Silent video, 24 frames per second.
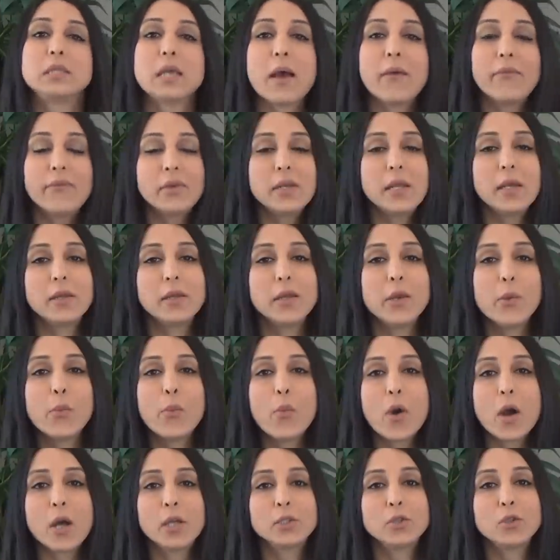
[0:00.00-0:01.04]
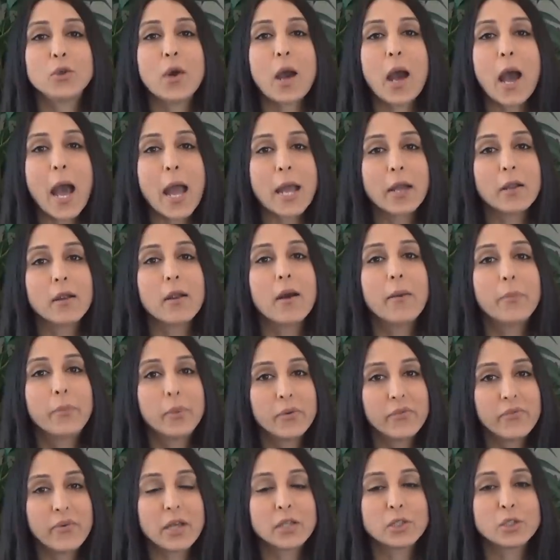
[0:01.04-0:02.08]
definitely want to hire a
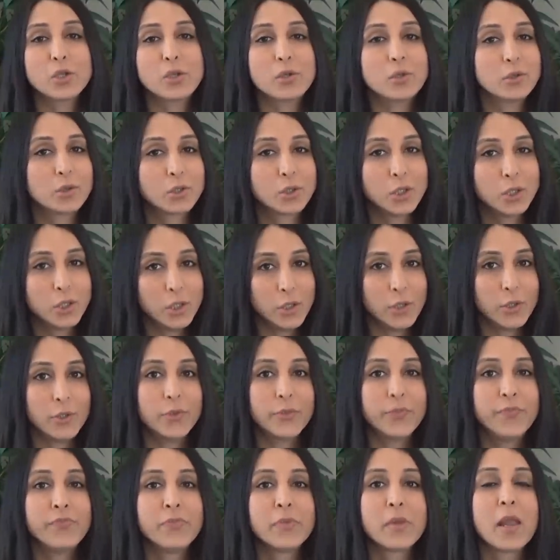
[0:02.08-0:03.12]
professional to do.